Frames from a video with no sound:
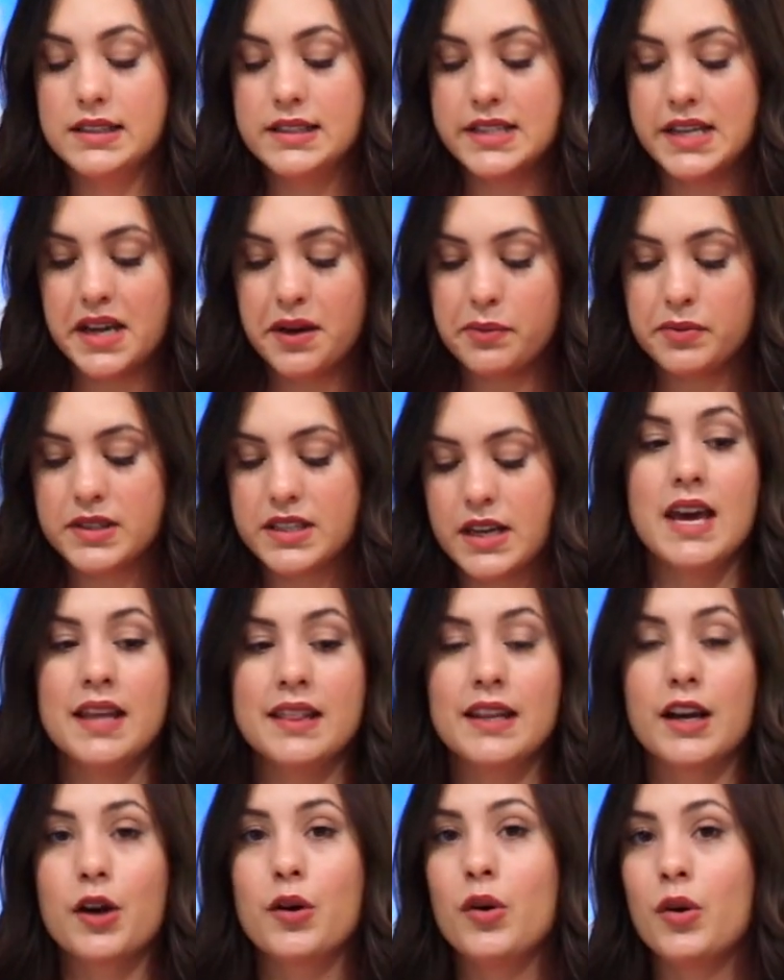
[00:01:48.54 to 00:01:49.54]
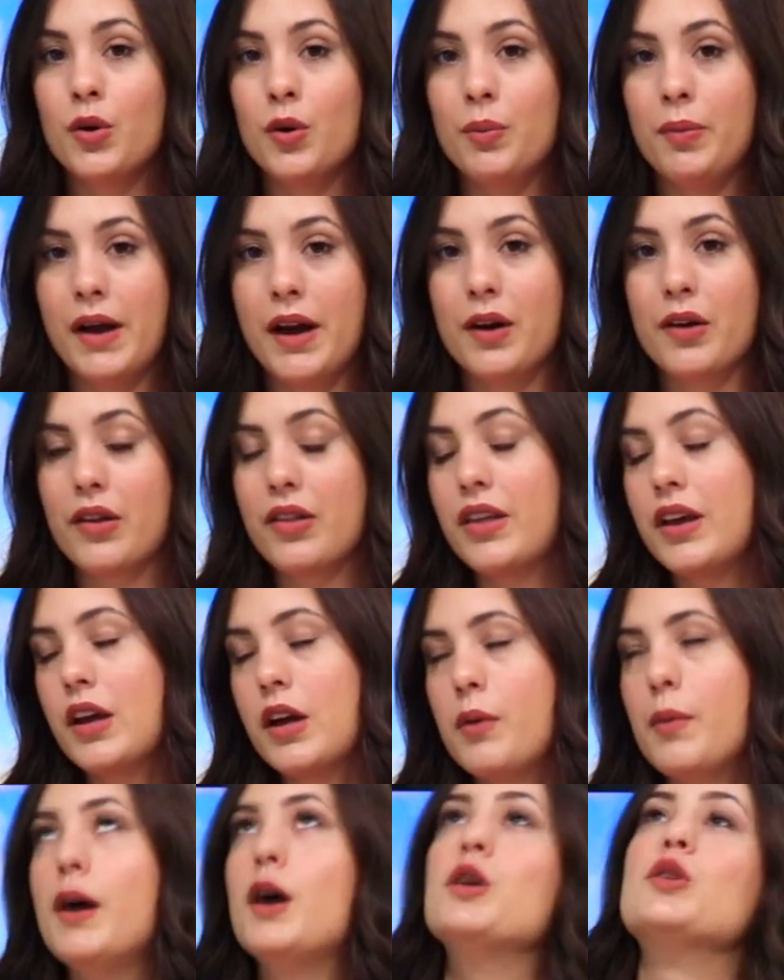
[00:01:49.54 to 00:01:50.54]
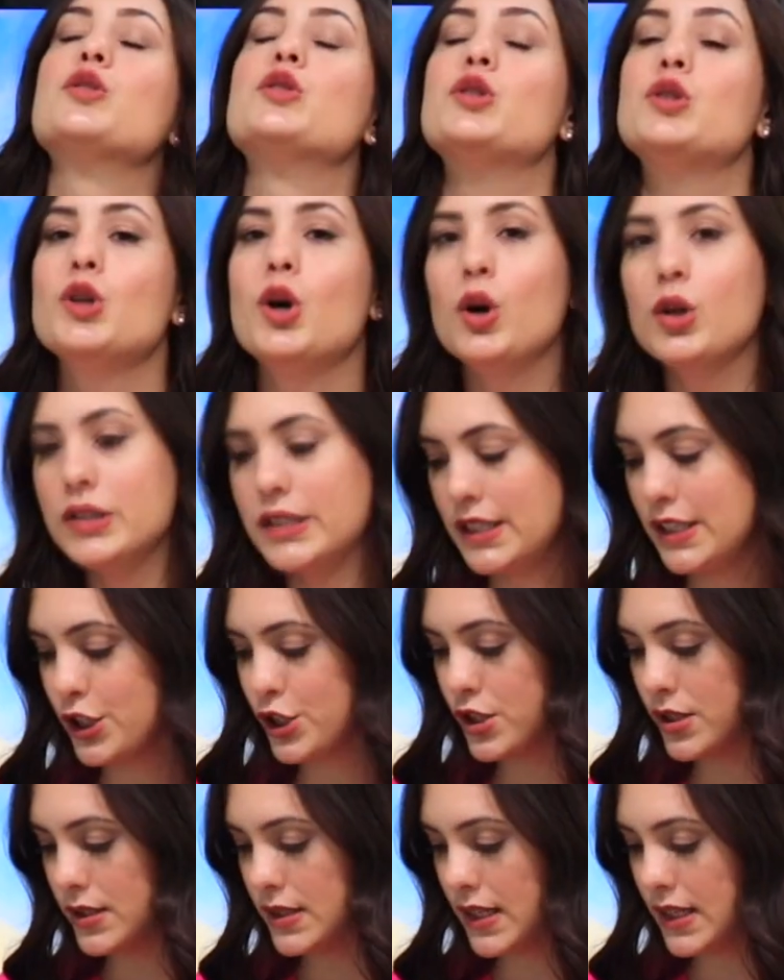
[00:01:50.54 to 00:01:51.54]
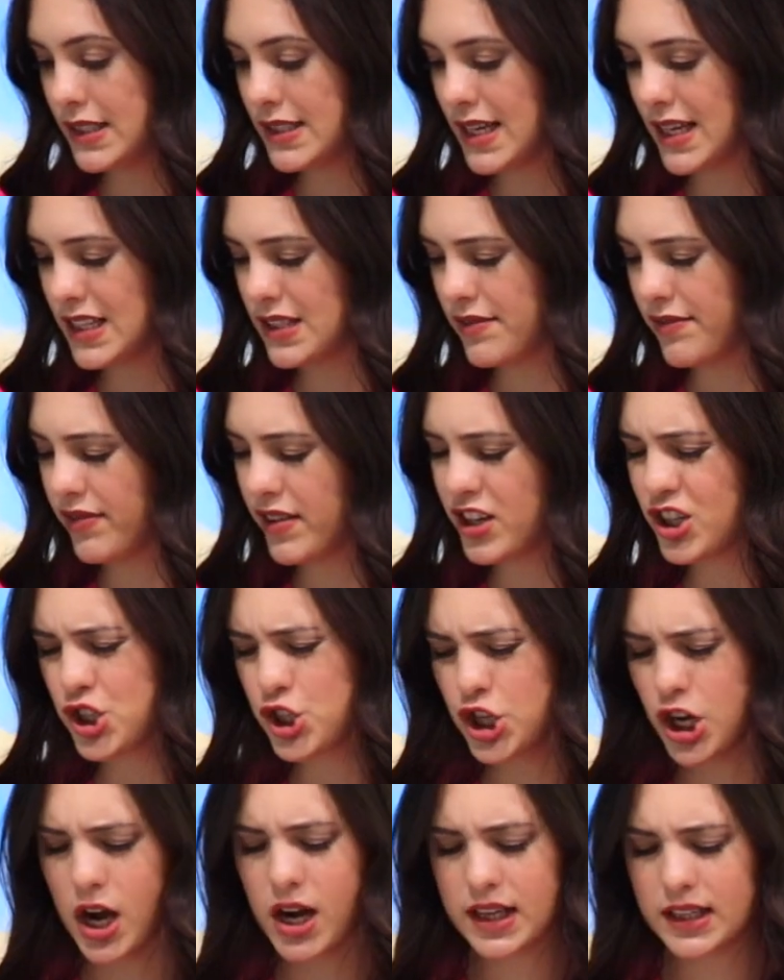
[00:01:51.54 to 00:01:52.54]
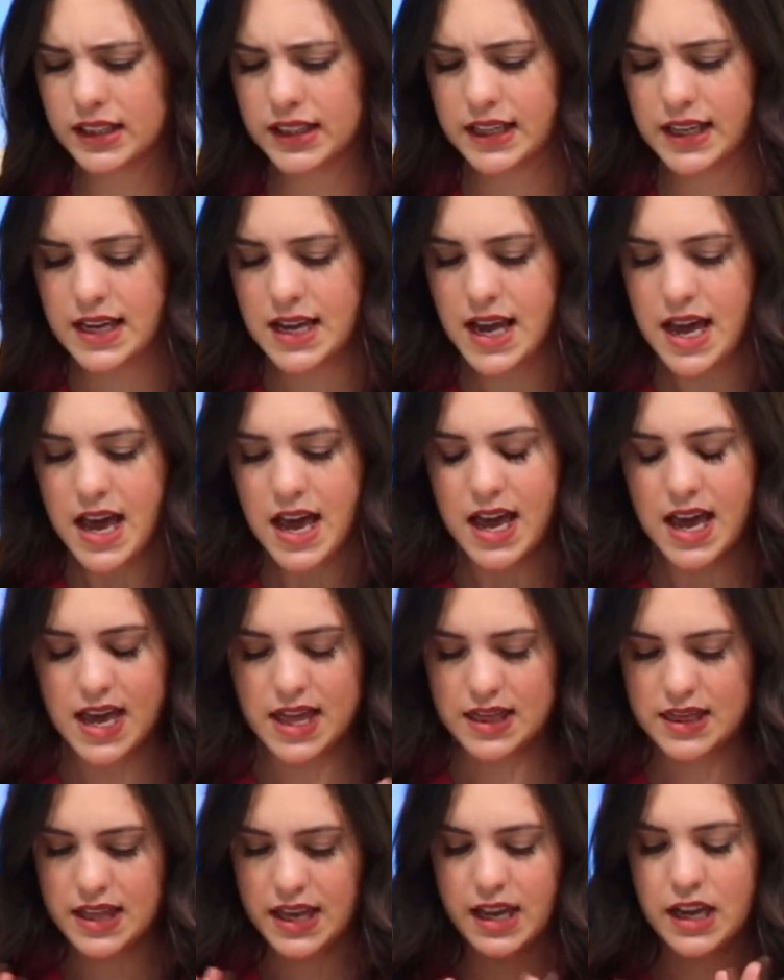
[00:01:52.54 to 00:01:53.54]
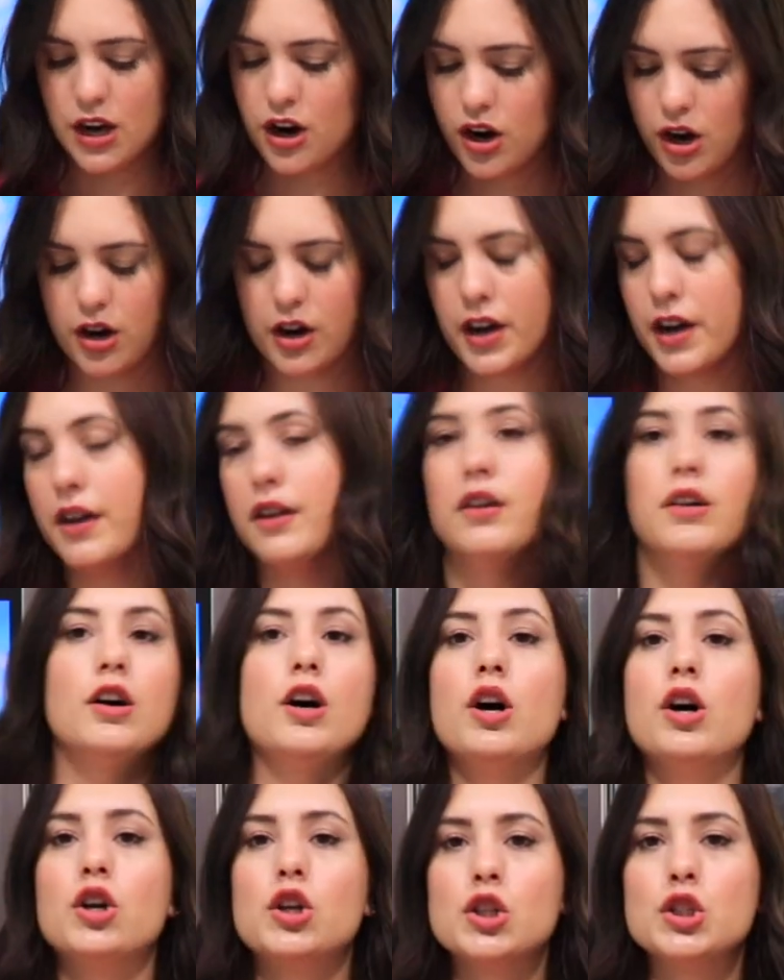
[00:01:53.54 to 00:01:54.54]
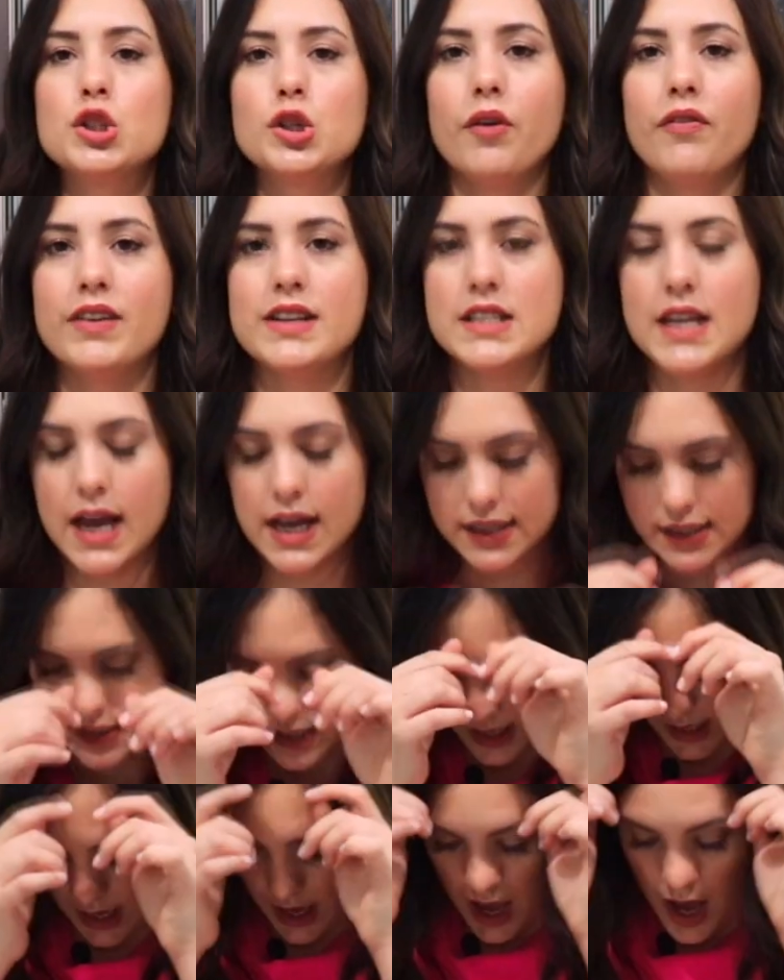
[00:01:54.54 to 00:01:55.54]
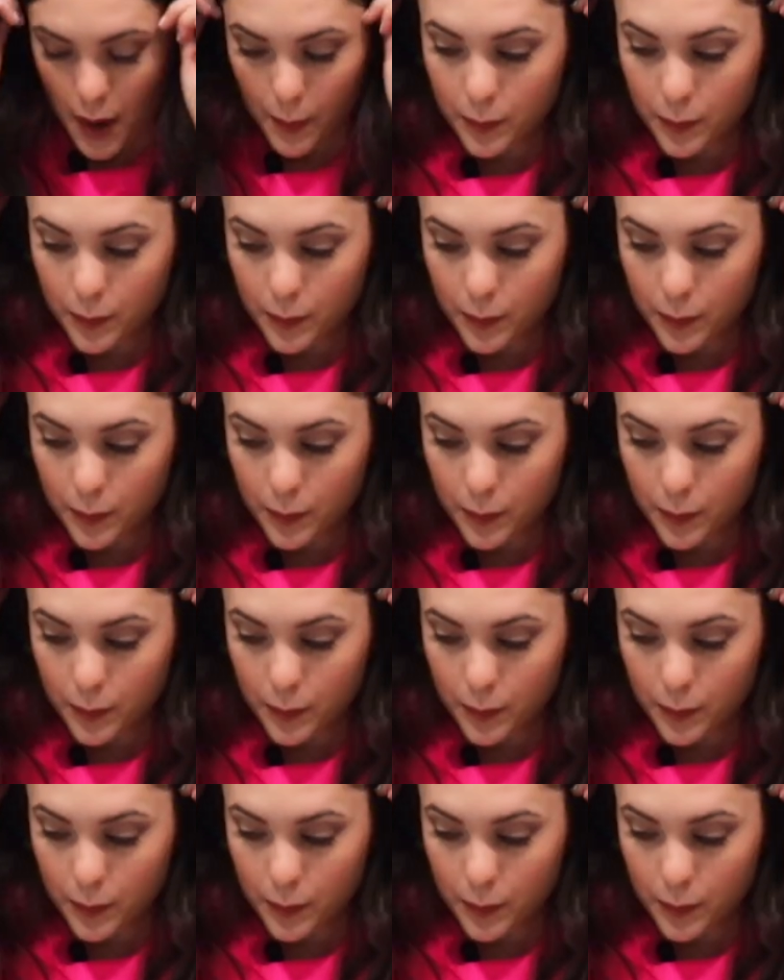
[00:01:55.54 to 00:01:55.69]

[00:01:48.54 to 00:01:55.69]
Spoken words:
dipped in the cocoa powder, they come out so delicious. They taste very chocolatey, and they are so fantastic.